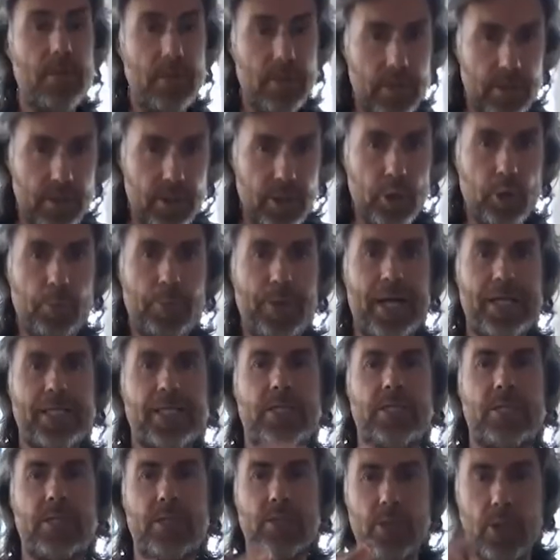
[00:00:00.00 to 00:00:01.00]
New batch.
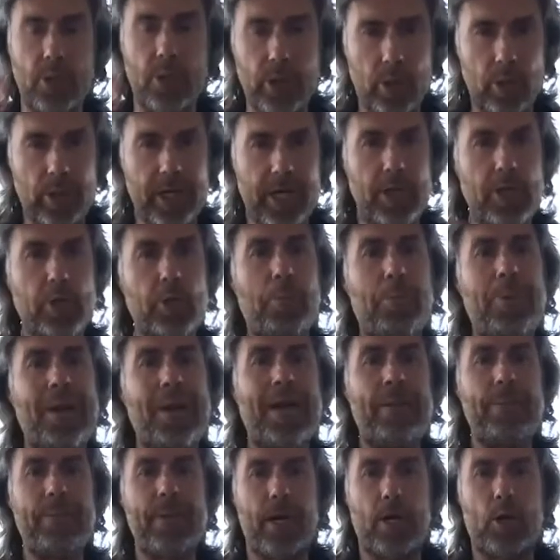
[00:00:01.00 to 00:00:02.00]
So, okay, you
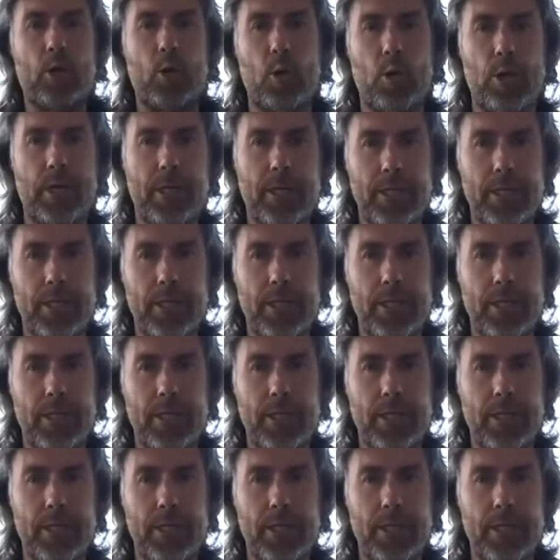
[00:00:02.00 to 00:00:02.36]
plan accordingly.